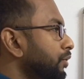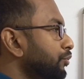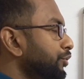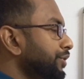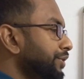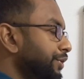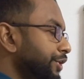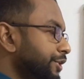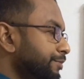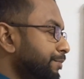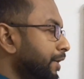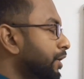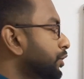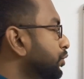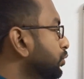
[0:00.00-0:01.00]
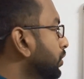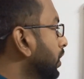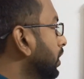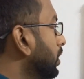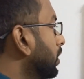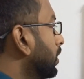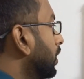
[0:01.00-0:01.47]
with respect to
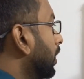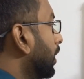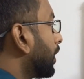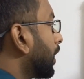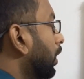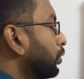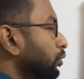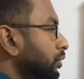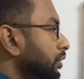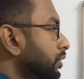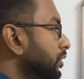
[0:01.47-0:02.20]
the ground.